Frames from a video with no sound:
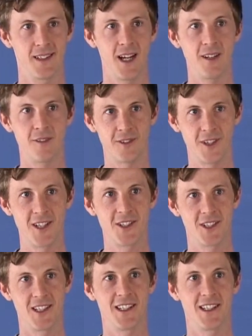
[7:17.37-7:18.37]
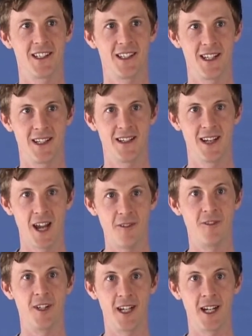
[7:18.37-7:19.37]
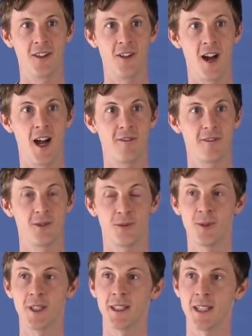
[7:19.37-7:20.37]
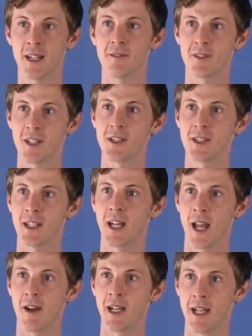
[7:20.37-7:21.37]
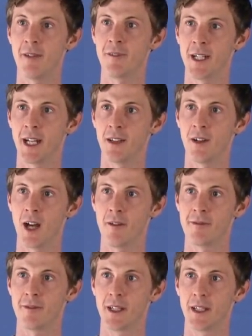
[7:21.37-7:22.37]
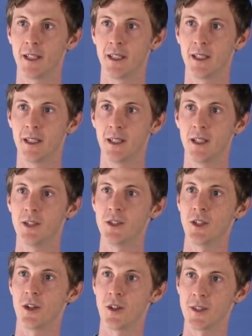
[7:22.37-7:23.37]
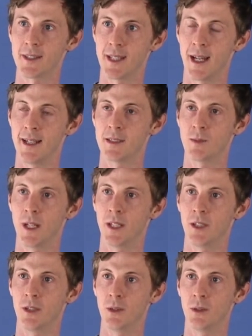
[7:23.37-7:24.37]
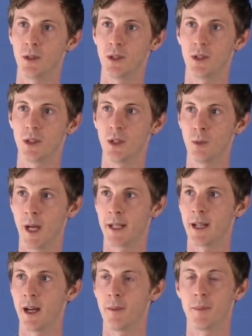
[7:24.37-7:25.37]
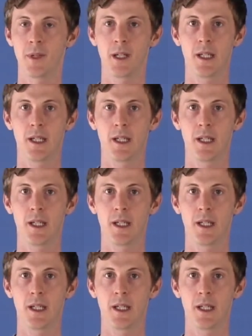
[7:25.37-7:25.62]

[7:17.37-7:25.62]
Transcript: unflinching in everyday life, really unflinching in, in everyday life. Do you know those days where you, you wake up